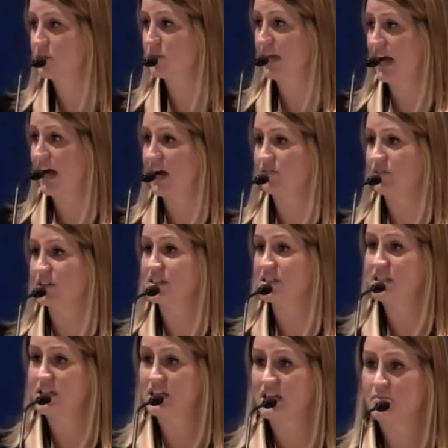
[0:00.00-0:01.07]
we have a
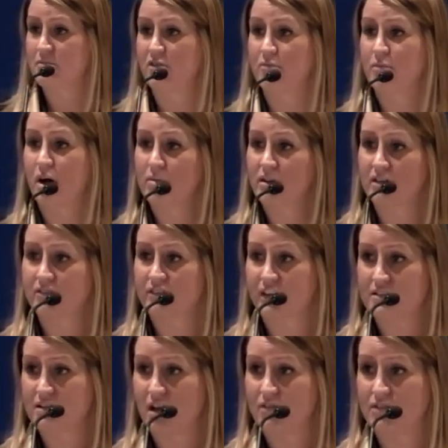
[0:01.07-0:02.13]
team of public
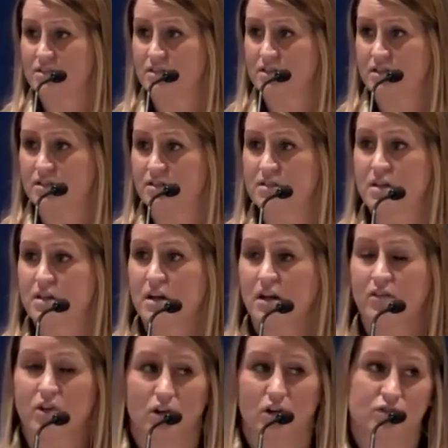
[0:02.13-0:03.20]
affairs officers,
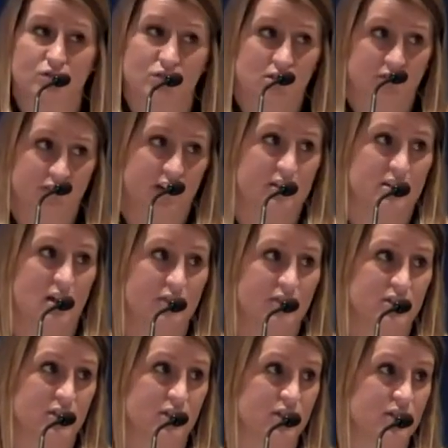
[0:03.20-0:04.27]
of cultural affairs
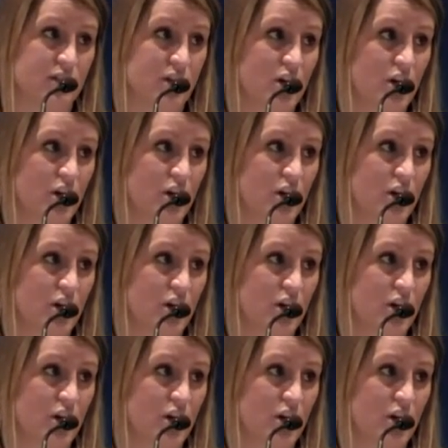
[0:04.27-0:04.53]
officers,